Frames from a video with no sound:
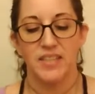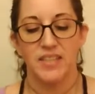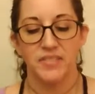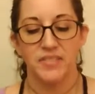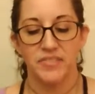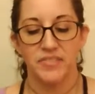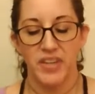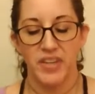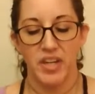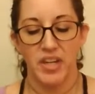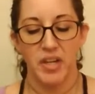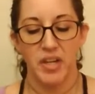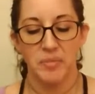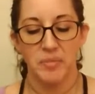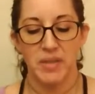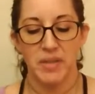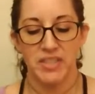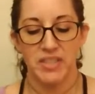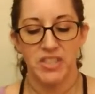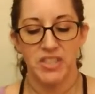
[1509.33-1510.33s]
Very
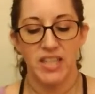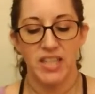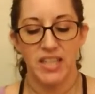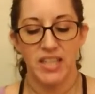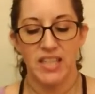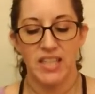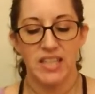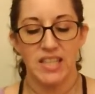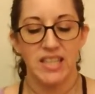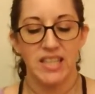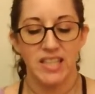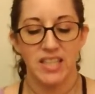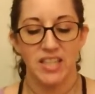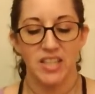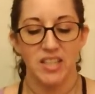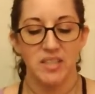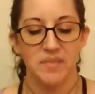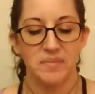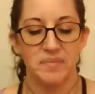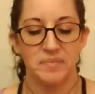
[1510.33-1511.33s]
much getting
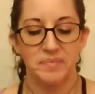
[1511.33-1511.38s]
thinner.